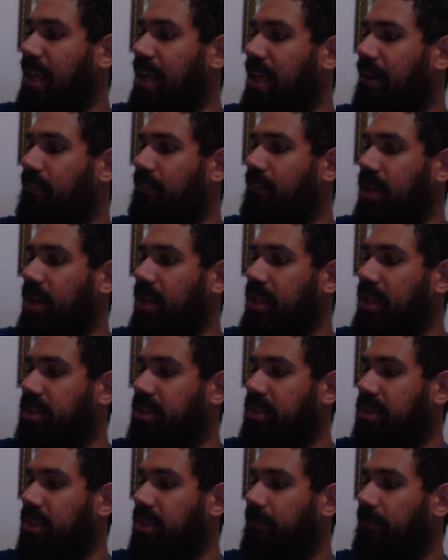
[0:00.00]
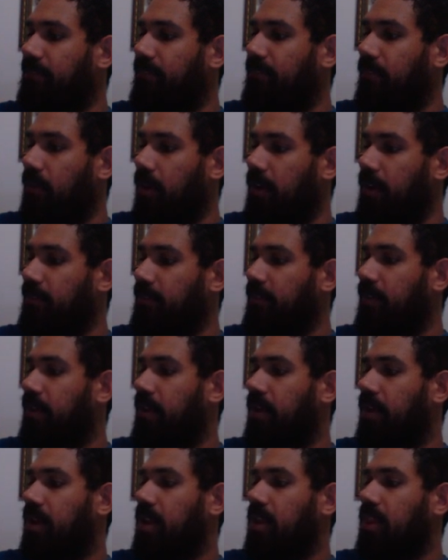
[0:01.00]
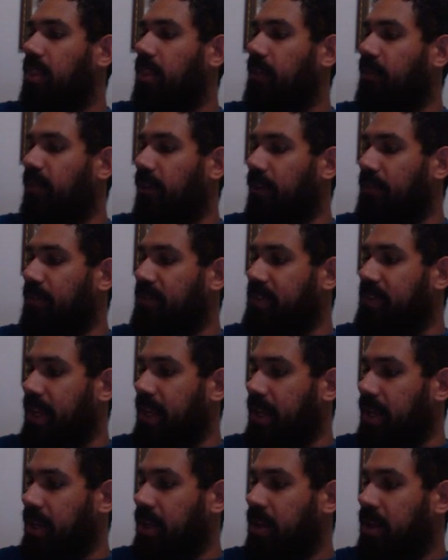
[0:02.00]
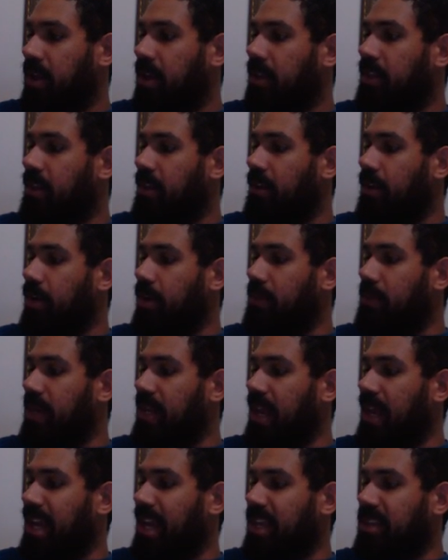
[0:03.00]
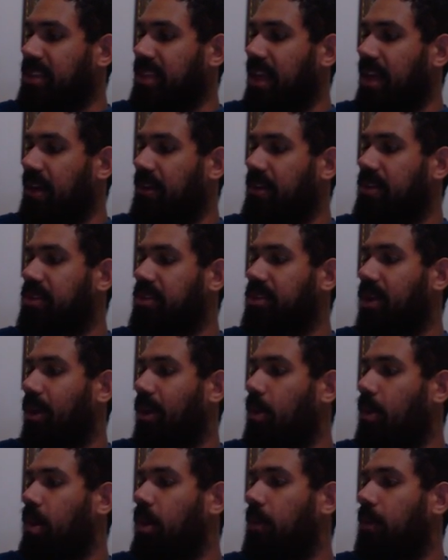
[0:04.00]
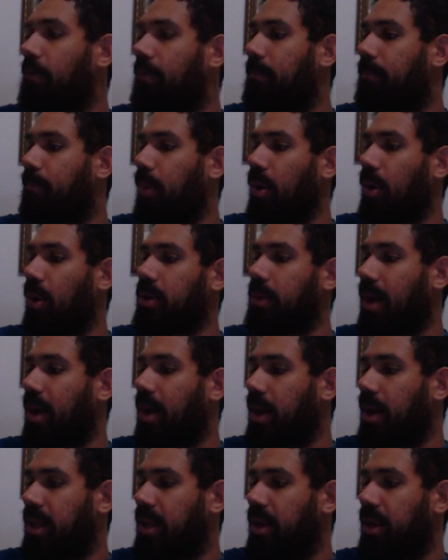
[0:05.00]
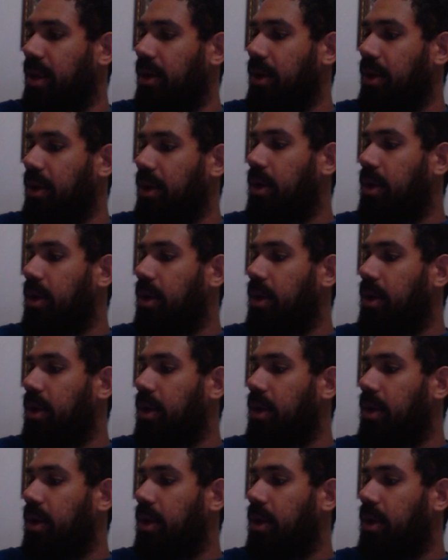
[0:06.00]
I've reached the fourth city, there would be like, there is no more Pokemon here.